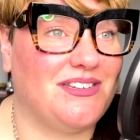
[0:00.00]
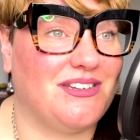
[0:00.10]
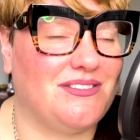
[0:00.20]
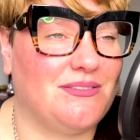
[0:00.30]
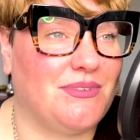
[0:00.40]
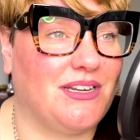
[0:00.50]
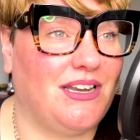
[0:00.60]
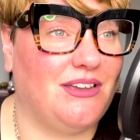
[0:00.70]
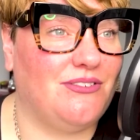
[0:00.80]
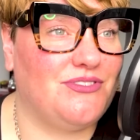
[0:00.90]
you know, someone I
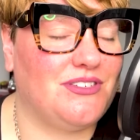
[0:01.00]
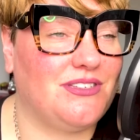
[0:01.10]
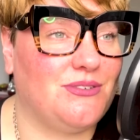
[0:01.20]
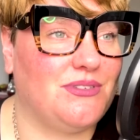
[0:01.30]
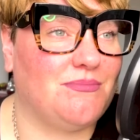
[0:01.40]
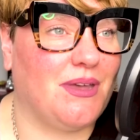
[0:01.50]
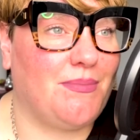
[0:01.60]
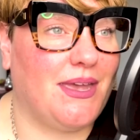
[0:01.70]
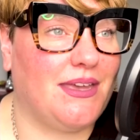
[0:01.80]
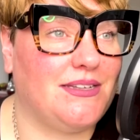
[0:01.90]
loved who was in my
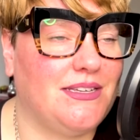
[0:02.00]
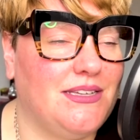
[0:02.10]
bed,